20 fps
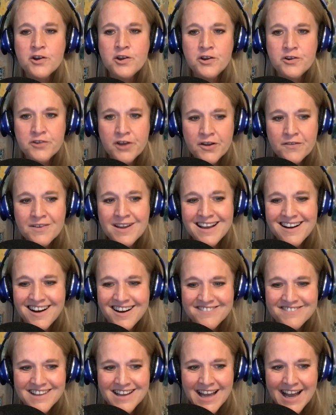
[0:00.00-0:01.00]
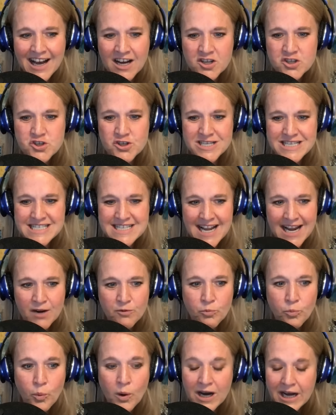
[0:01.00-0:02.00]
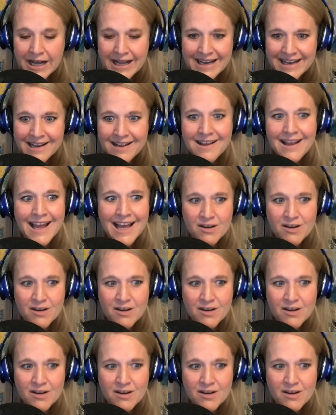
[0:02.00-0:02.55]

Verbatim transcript: you don't get off the couch on day one